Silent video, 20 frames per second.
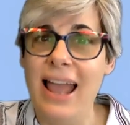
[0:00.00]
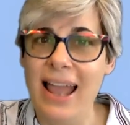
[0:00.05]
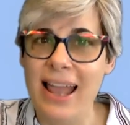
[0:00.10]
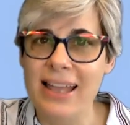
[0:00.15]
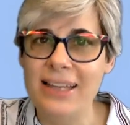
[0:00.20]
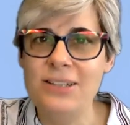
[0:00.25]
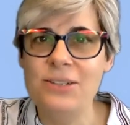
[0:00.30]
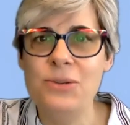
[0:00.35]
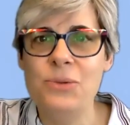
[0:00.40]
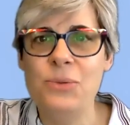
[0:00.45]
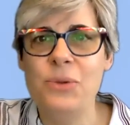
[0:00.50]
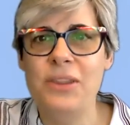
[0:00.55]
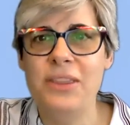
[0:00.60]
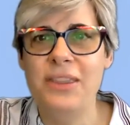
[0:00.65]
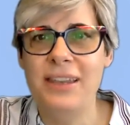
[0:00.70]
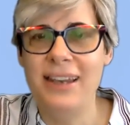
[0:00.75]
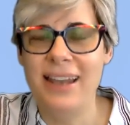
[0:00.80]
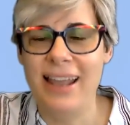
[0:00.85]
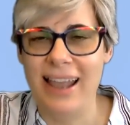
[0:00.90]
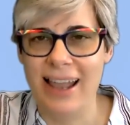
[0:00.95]

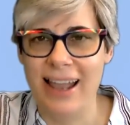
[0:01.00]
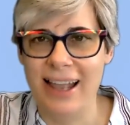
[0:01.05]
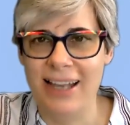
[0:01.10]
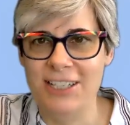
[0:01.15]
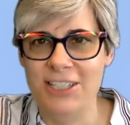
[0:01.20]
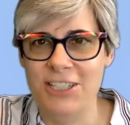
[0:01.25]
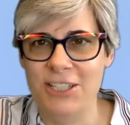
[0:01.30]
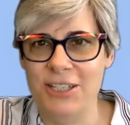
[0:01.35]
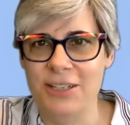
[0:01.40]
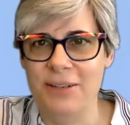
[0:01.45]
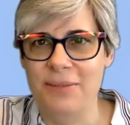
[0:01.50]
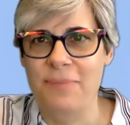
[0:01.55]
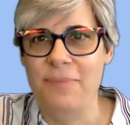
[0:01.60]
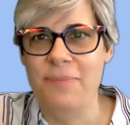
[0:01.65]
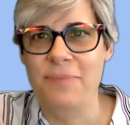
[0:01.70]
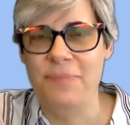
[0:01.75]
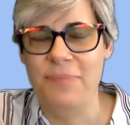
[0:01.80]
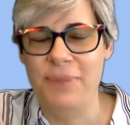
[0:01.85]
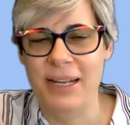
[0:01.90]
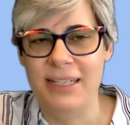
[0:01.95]
with an action
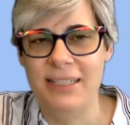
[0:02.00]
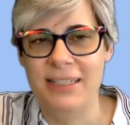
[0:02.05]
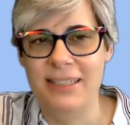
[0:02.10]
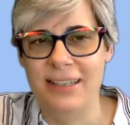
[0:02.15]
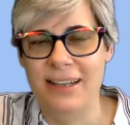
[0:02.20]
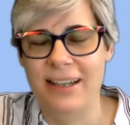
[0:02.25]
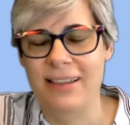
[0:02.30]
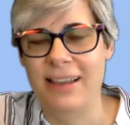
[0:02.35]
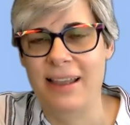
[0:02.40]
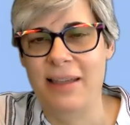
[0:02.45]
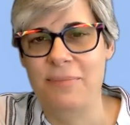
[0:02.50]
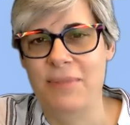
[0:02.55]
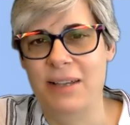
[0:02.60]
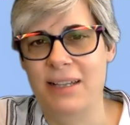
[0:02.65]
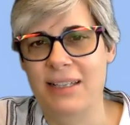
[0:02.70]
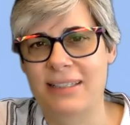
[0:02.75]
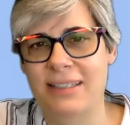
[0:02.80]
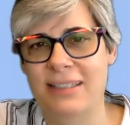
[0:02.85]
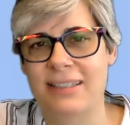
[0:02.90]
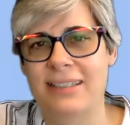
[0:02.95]
based on that
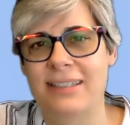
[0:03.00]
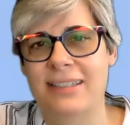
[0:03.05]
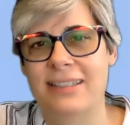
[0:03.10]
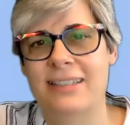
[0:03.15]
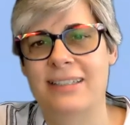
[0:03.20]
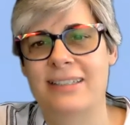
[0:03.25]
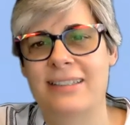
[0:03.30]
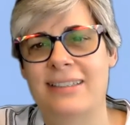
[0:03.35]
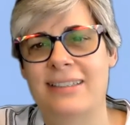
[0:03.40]
message.